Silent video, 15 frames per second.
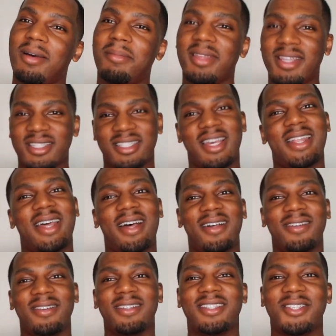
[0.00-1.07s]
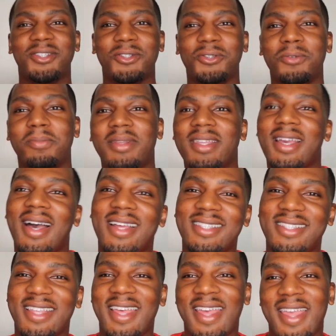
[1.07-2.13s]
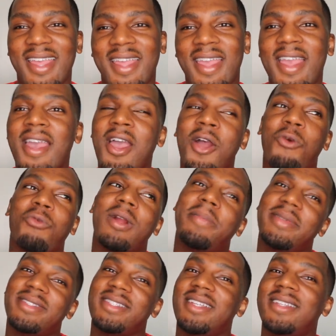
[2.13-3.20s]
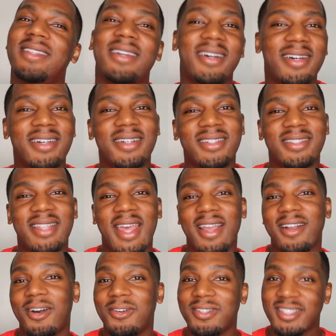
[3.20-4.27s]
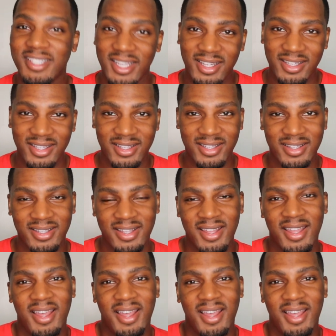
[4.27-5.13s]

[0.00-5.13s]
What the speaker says: big shout out to Beyonce representing us at Coachella,